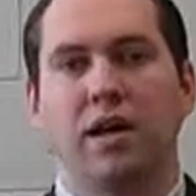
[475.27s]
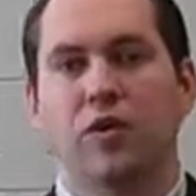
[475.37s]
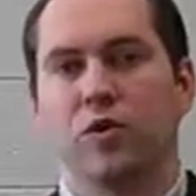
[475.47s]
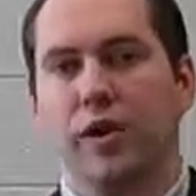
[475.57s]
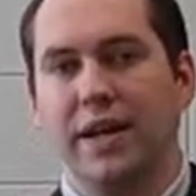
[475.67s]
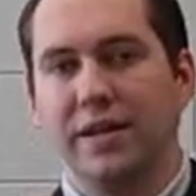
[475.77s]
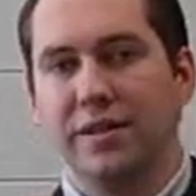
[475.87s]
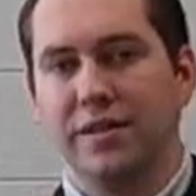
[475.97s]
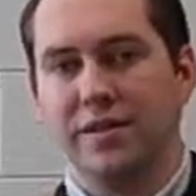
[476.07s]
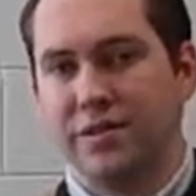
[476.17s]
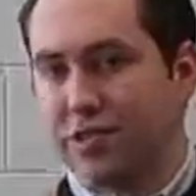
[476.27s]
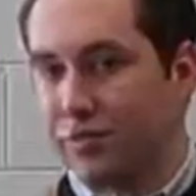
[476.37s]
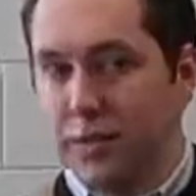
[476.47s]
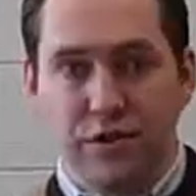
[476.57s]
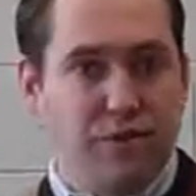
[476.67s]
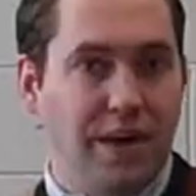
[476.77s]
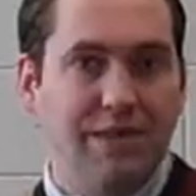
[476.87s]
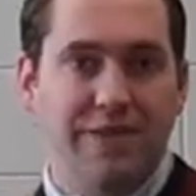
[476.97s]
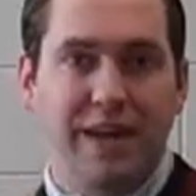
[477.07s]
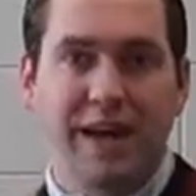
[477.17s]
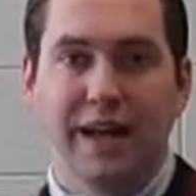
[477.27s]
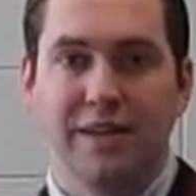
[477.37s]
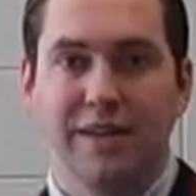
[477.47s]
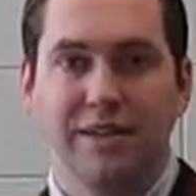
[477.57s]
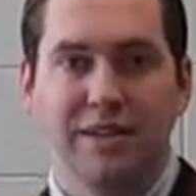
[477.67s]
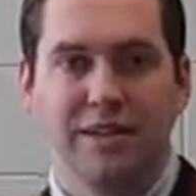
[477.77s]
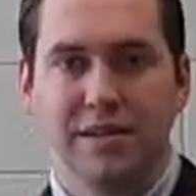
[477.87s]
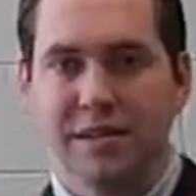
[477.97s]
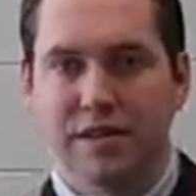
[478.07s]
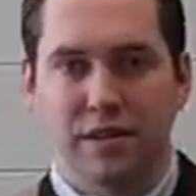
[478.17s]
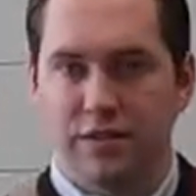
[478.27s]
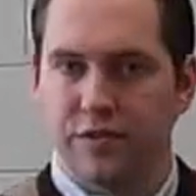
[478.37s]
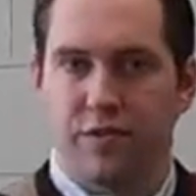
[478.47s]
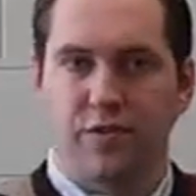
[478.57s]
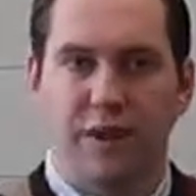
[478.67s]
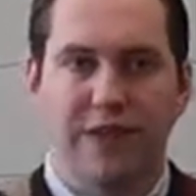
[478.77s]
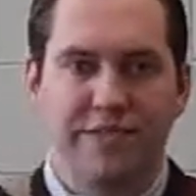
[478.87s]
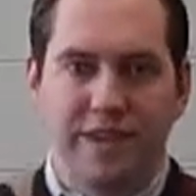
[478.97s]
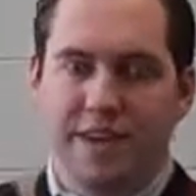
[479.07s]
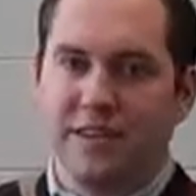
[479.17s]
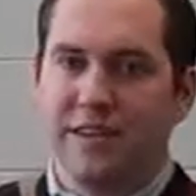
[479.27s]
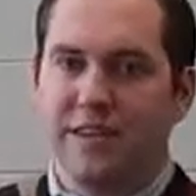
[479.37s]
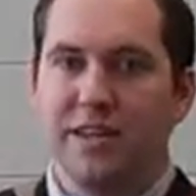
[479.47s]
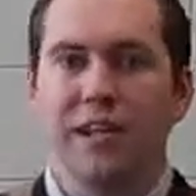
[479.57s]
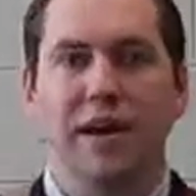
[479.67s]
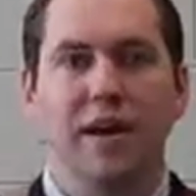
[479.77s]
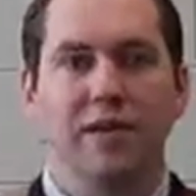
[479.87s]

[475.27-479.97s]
Credit just means right side. Goes in the right side of the T account.